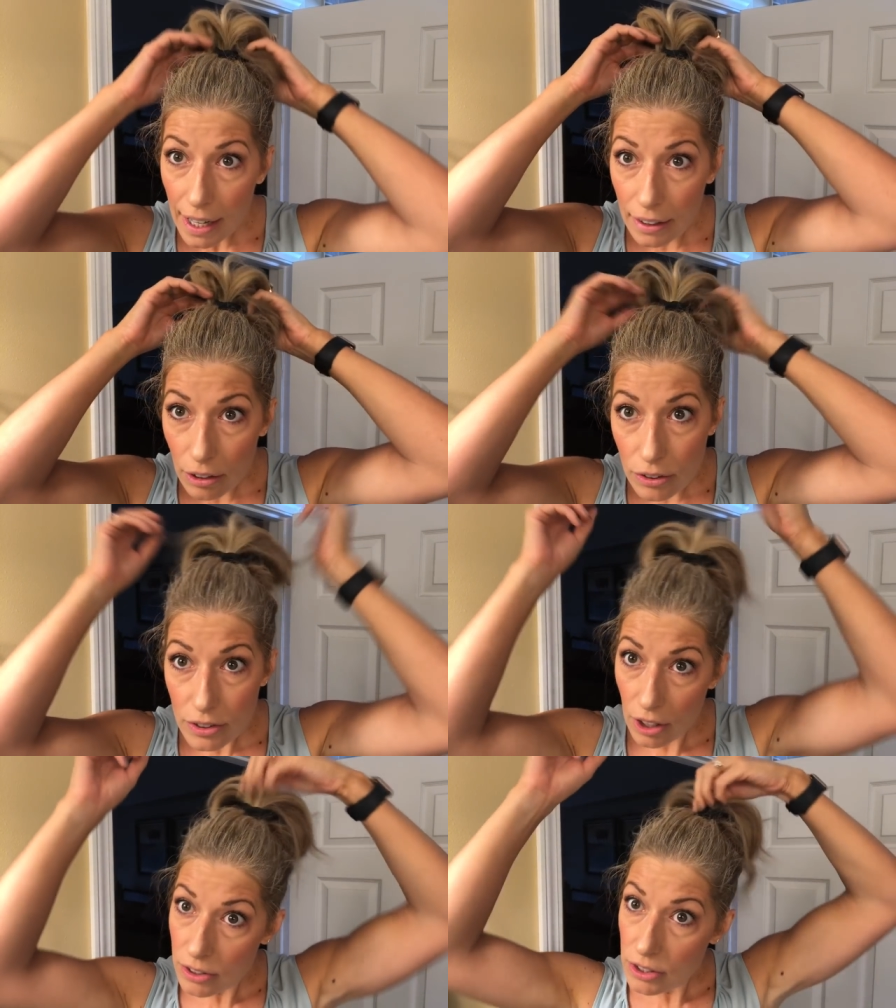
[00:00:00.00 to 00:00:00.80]
and it'll
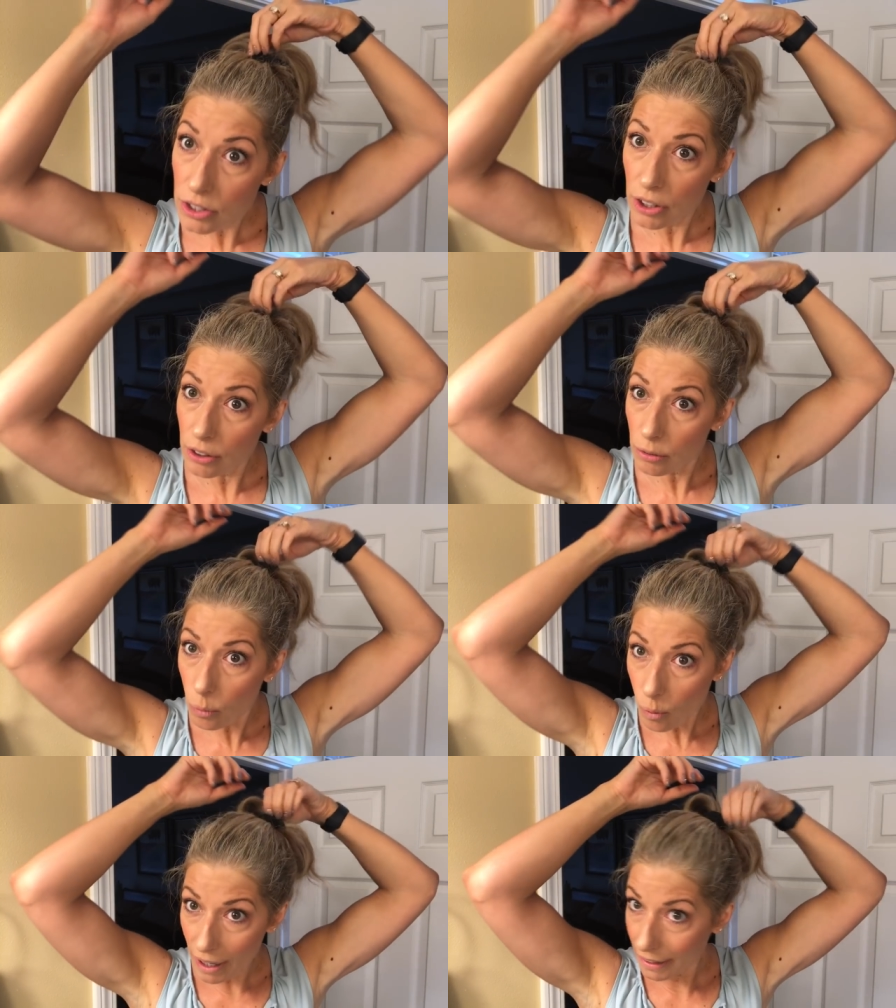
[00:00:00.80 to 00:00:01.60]
start to turn
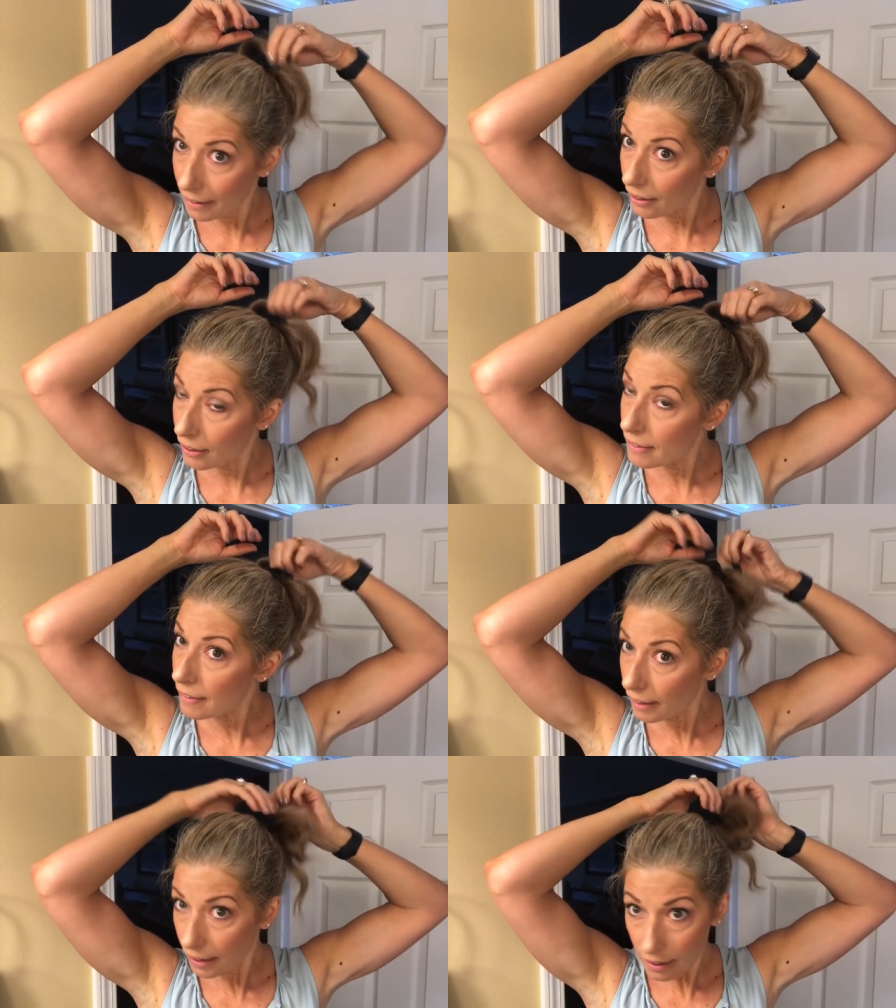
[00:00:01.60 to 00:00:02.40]
white here in a
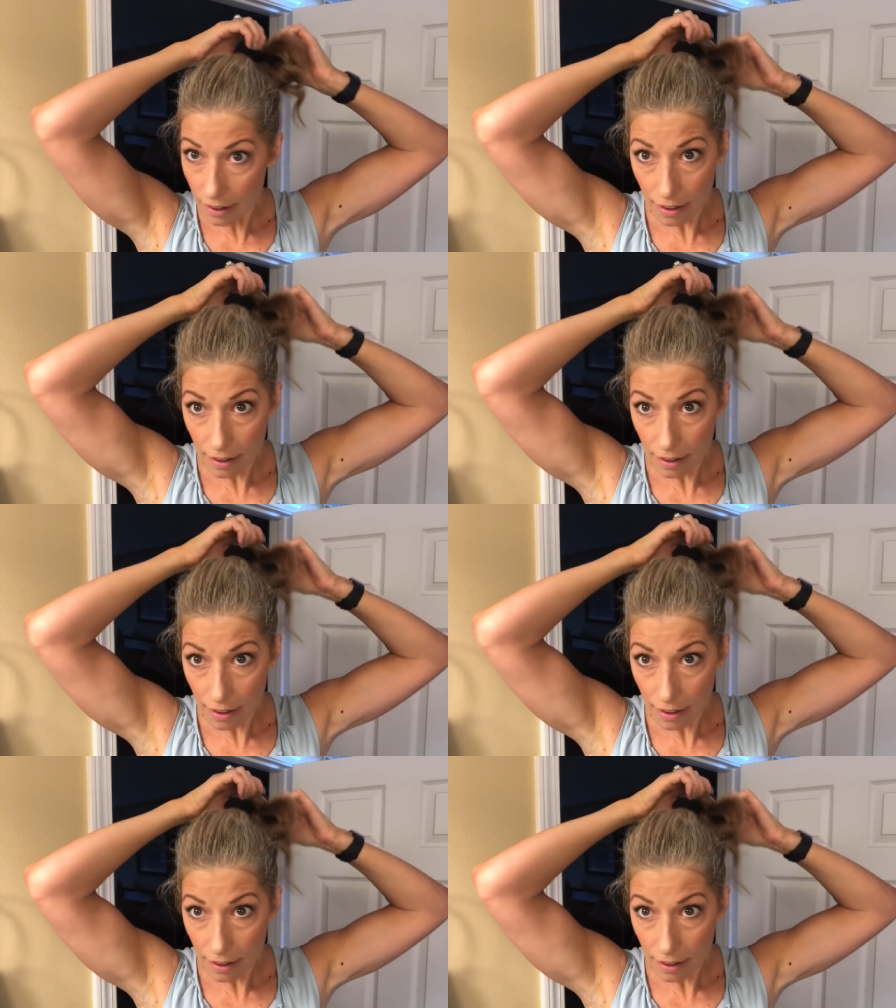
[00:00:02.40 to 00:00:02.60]
second.